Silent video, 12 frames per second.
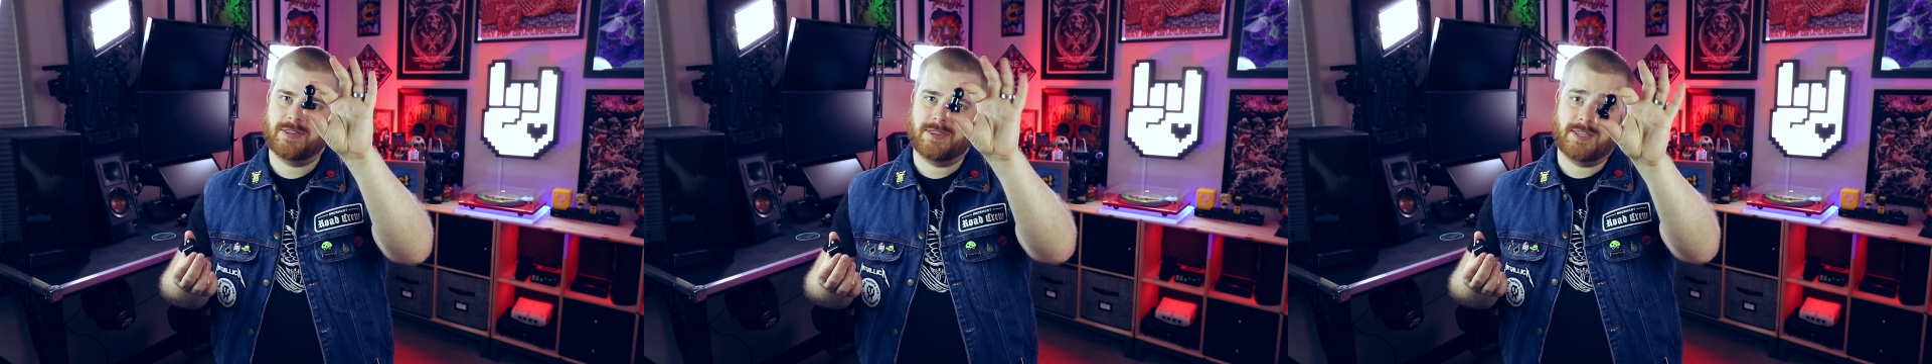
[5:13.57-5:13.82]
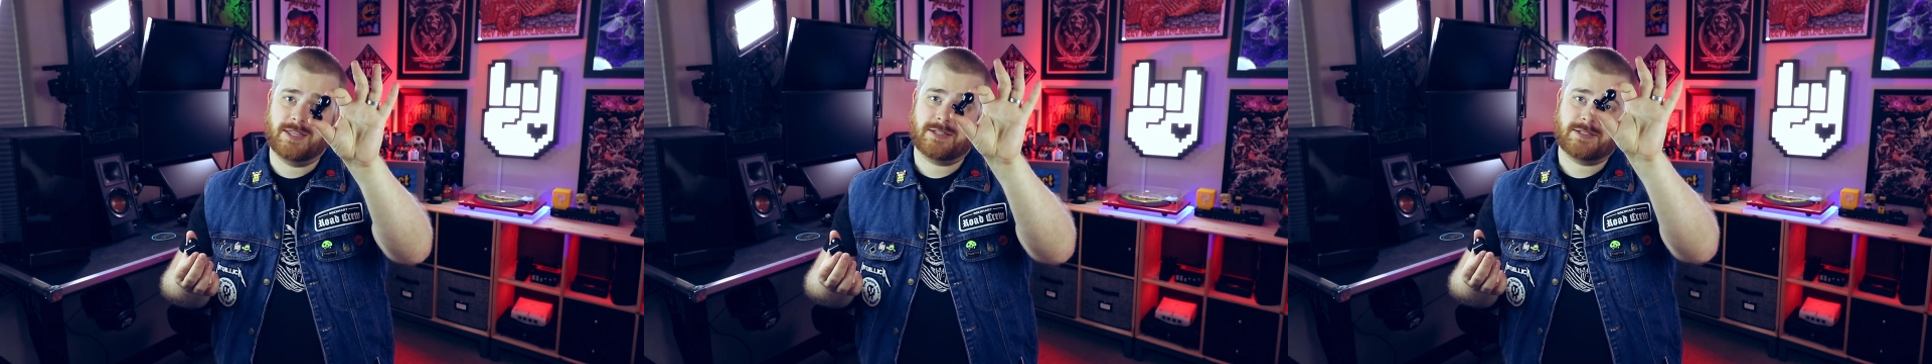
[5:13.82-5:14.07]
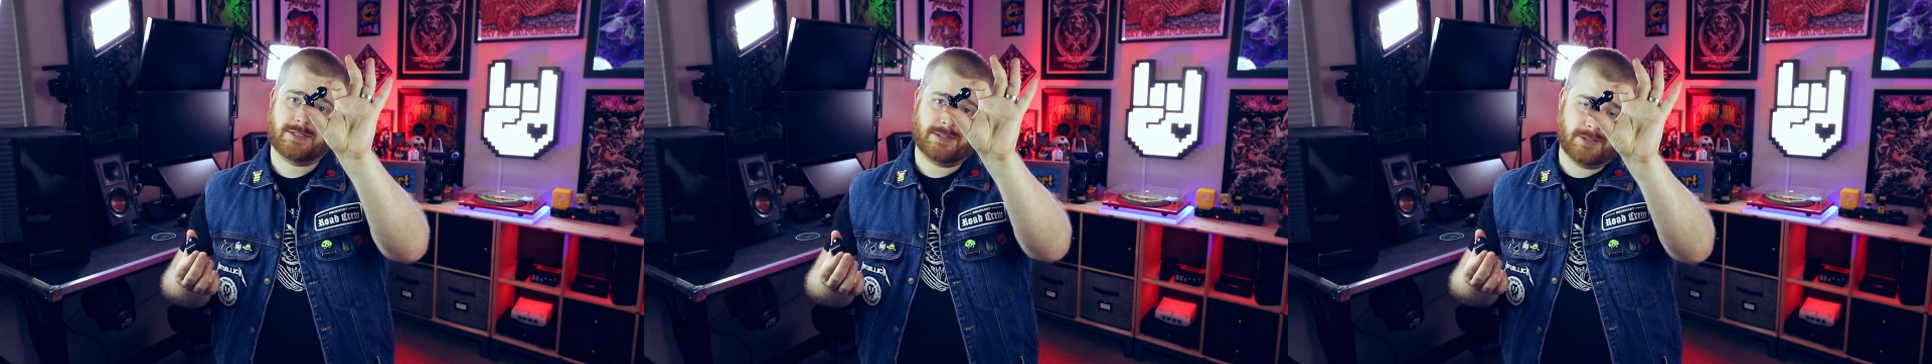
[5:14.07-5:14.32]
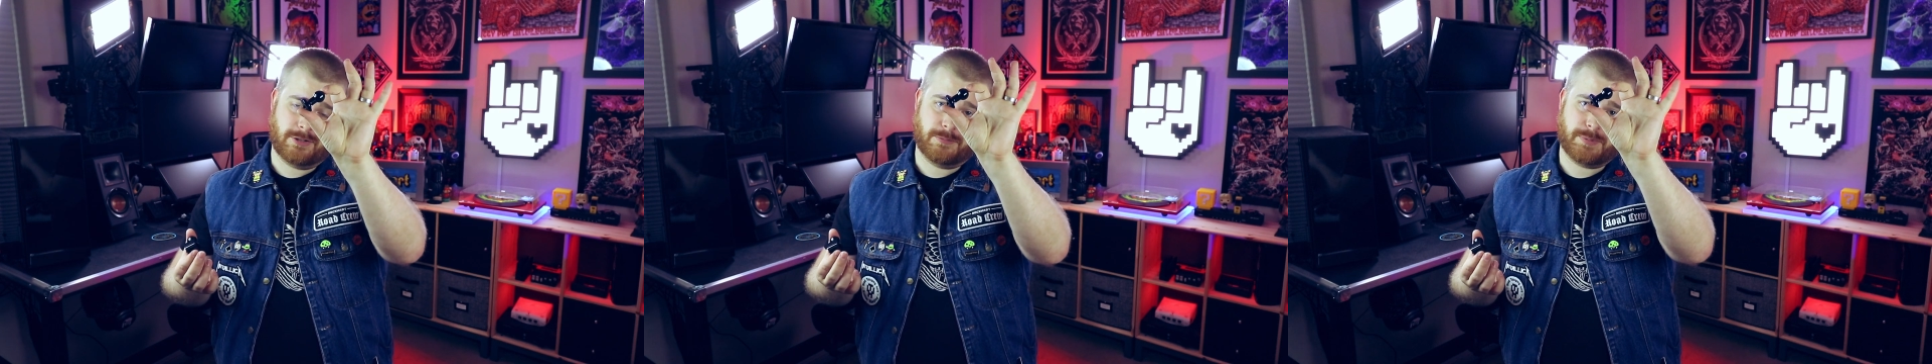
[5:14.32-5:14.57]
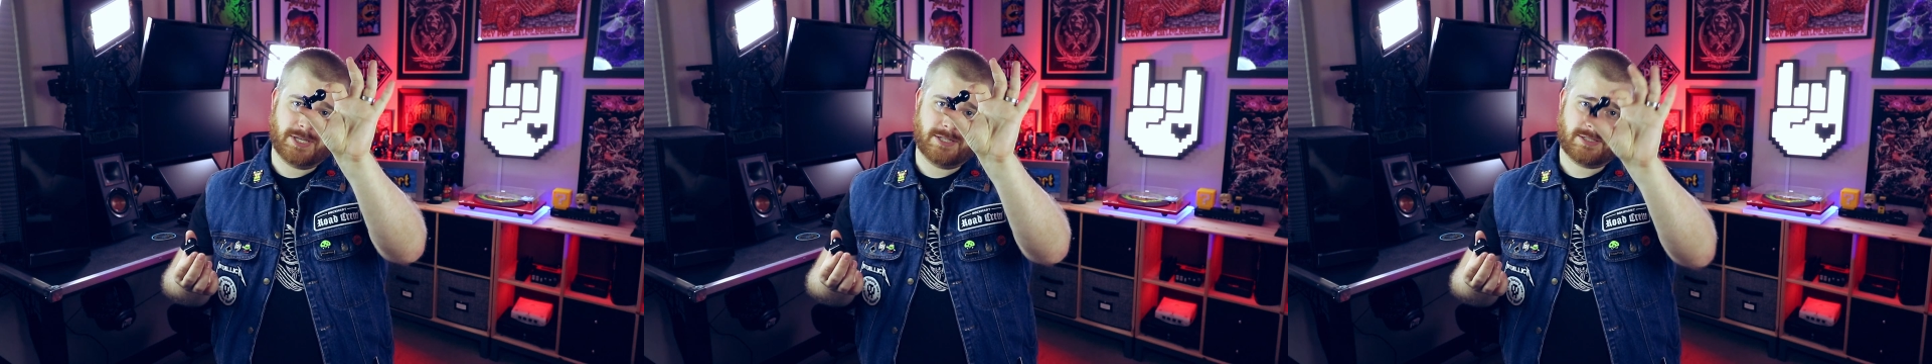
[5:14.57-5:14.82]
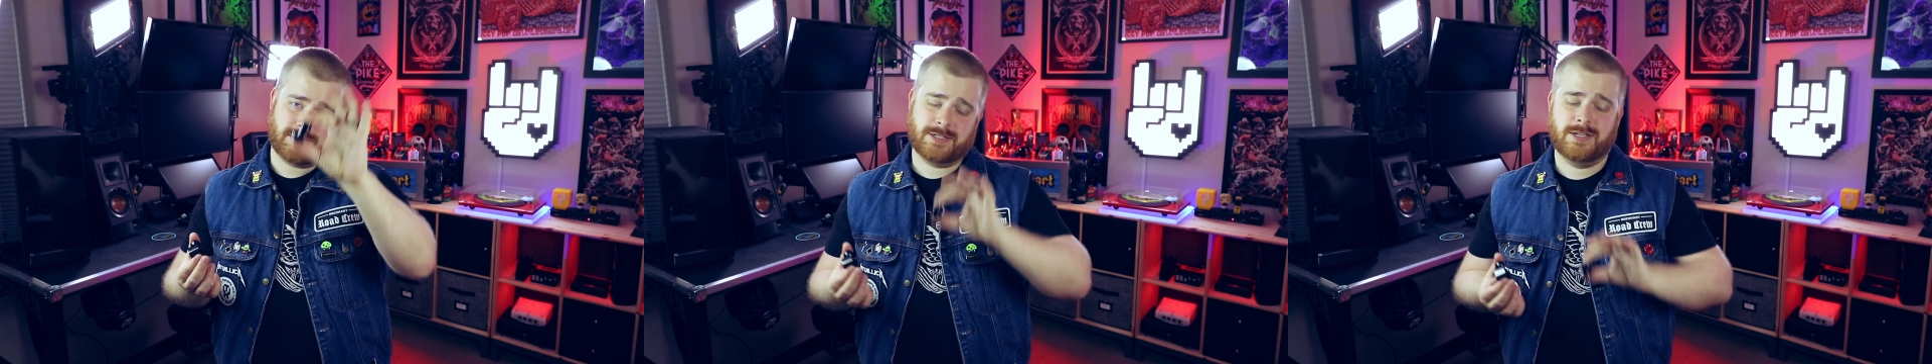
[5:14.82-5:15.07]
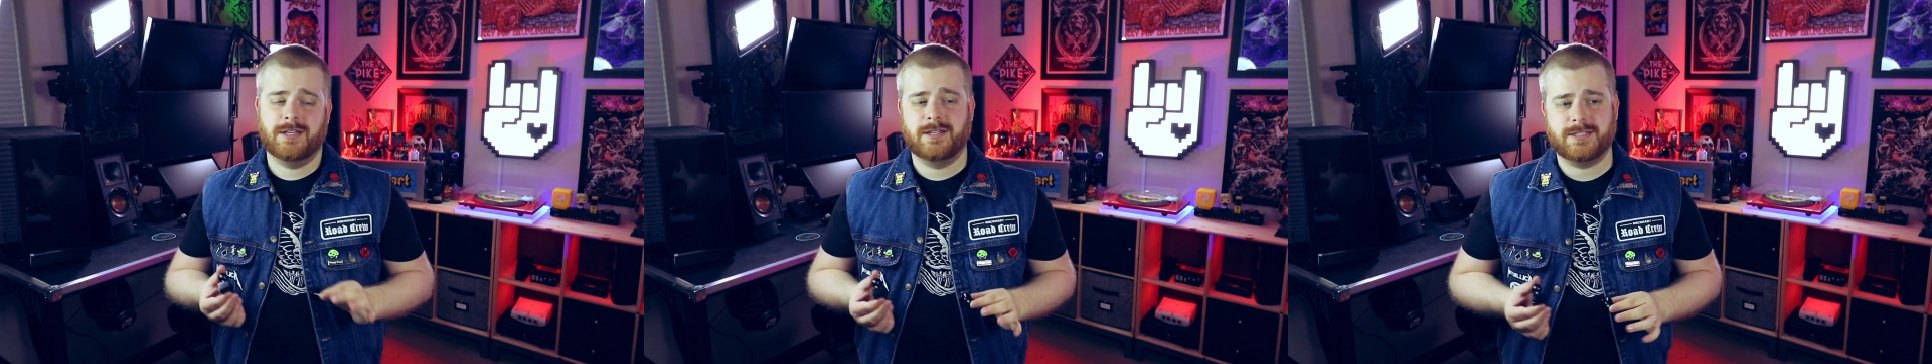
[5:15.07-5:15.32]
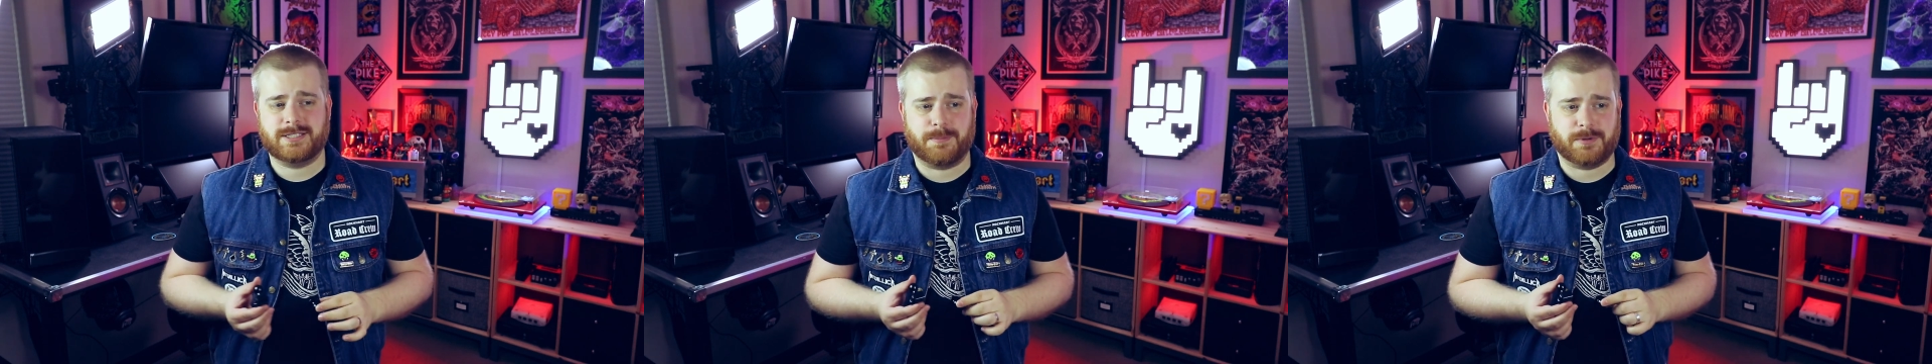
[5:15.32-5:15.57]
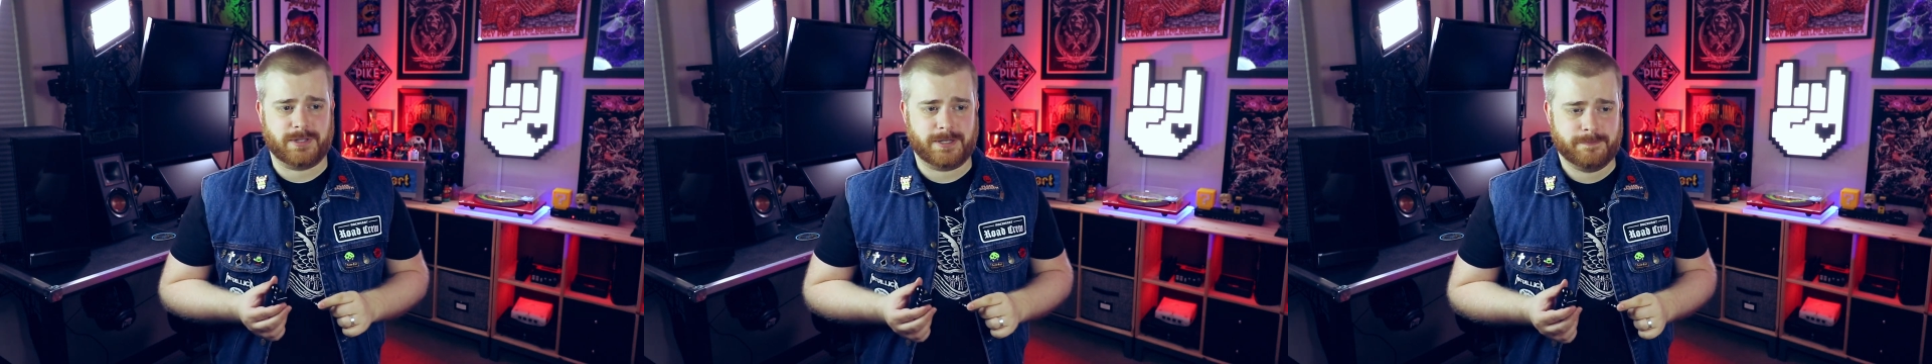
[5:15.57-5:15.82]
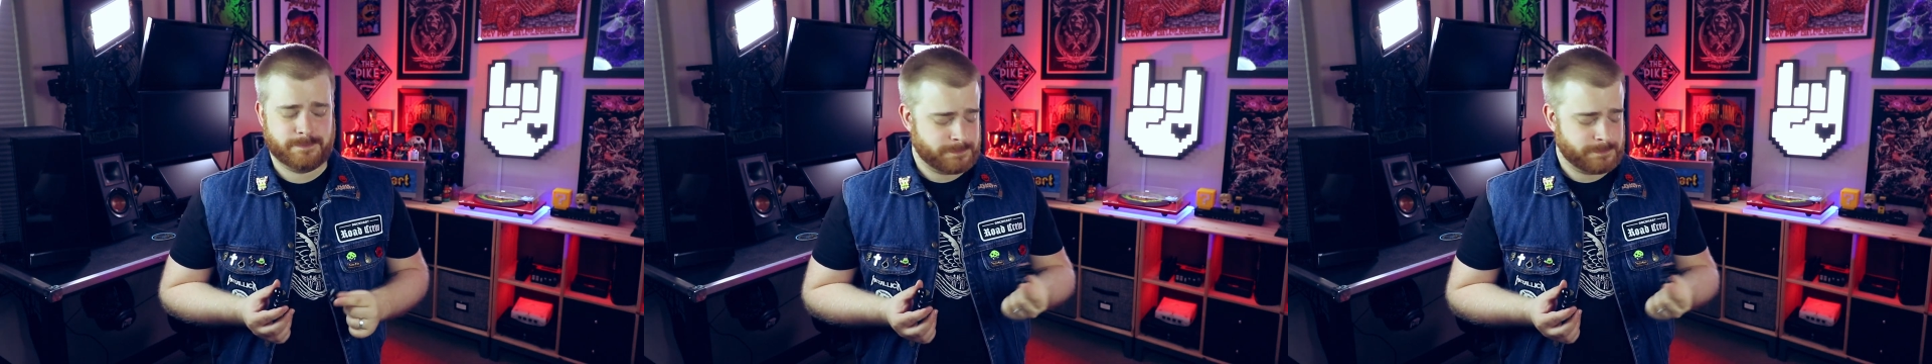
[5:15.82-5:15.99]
this little piece separately.